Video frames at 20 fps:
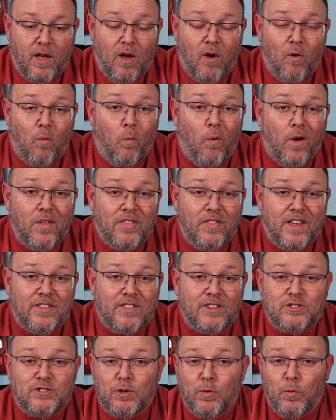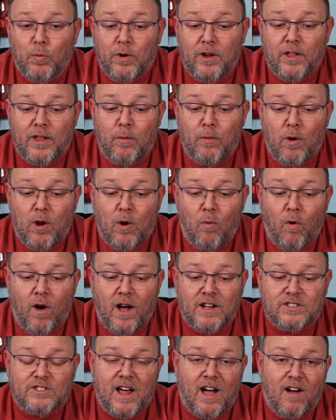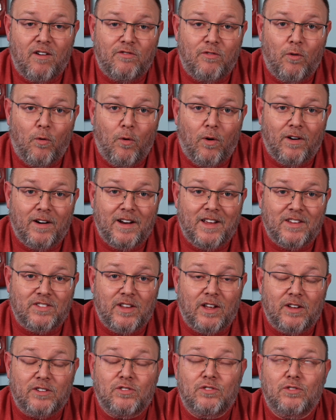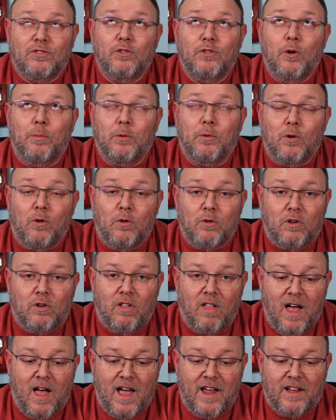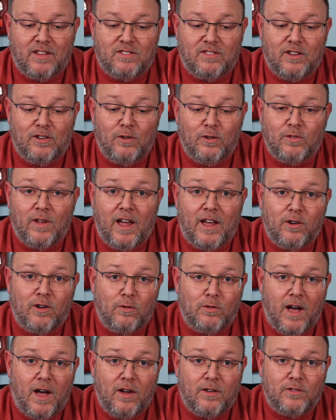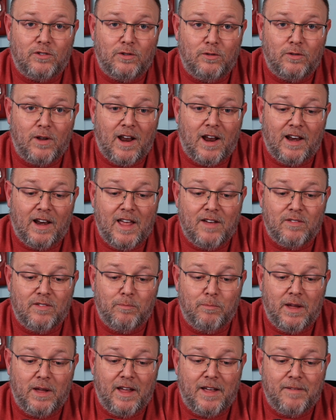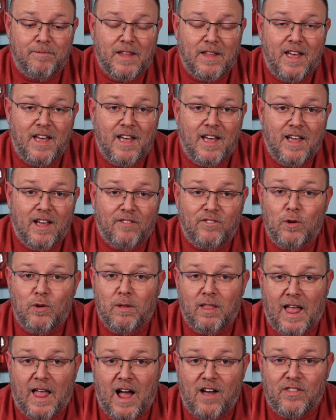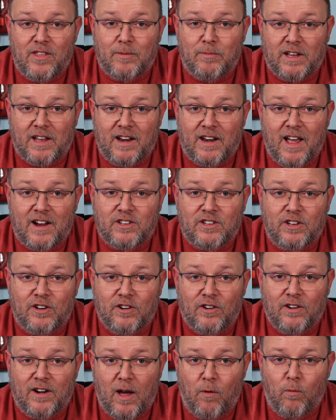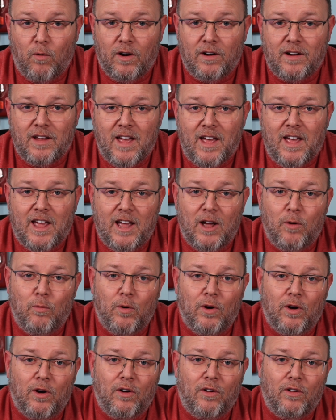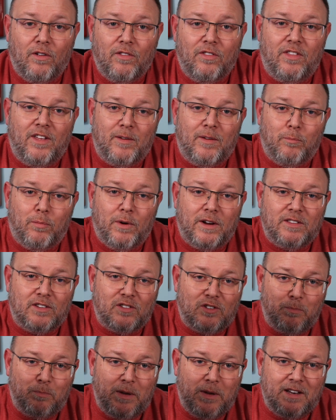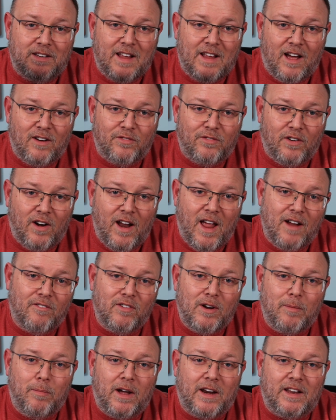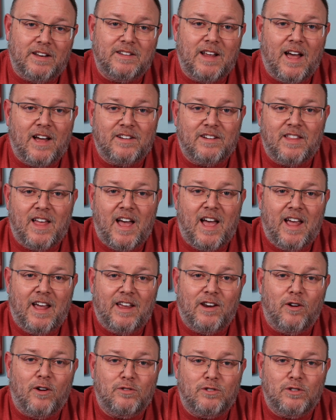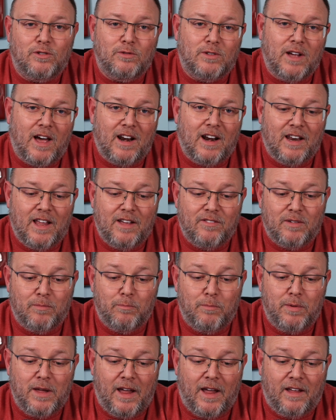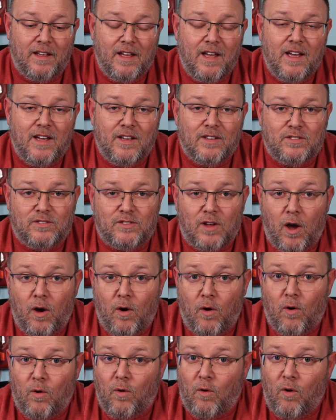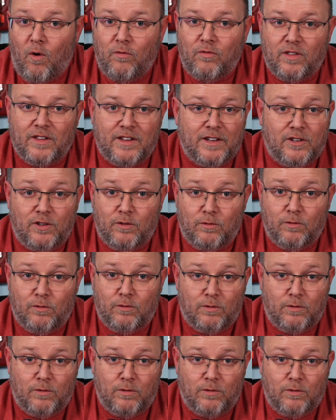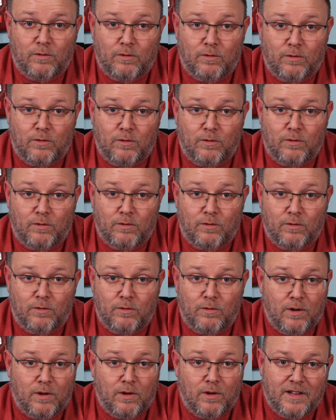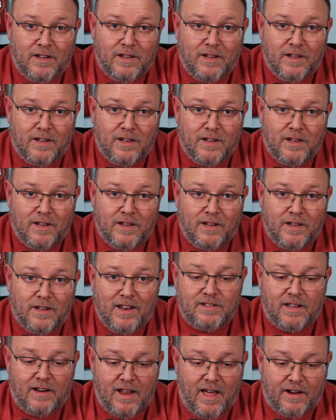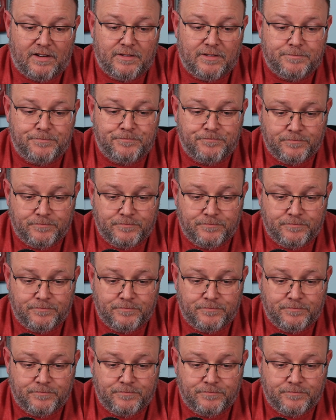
One thing that you really want to watch out for is that super old clients that use 802.11b, if you allow them to connect to your network, it will then bring the speed down for everybody down to that 802.11b. So hopefully you don't let 802.11b clients connect.